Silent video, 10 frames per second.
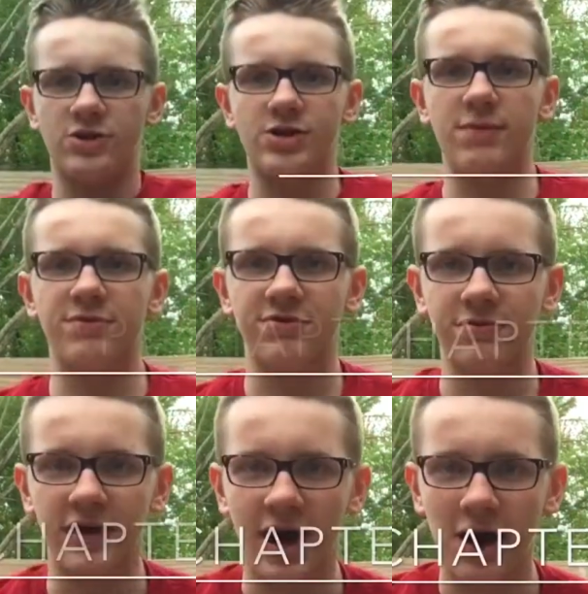Chapter
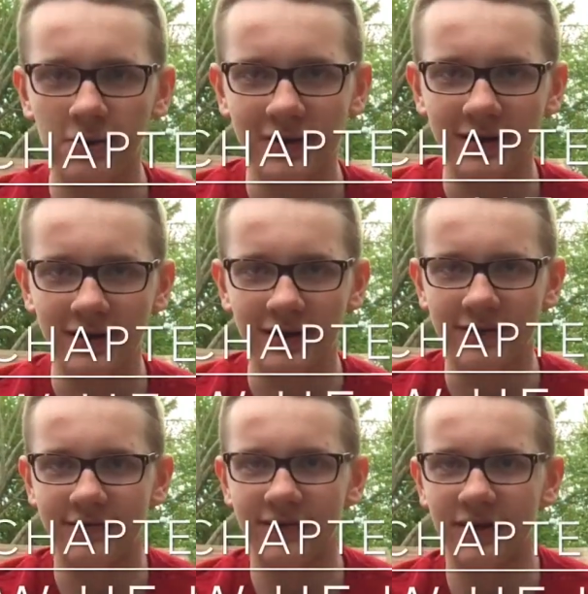3, How He
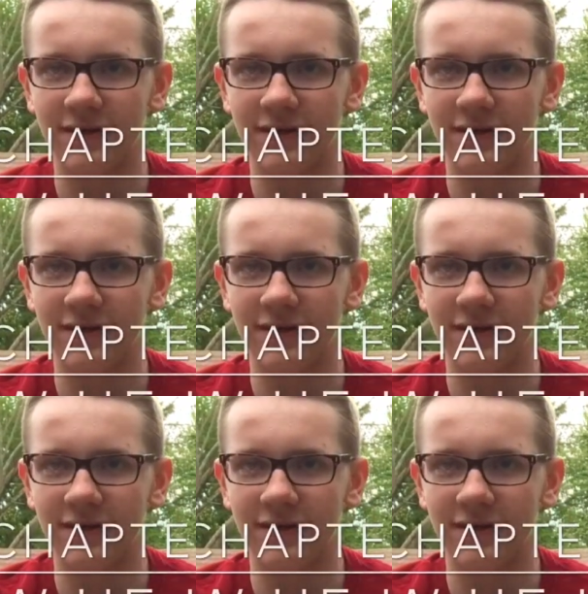Lived.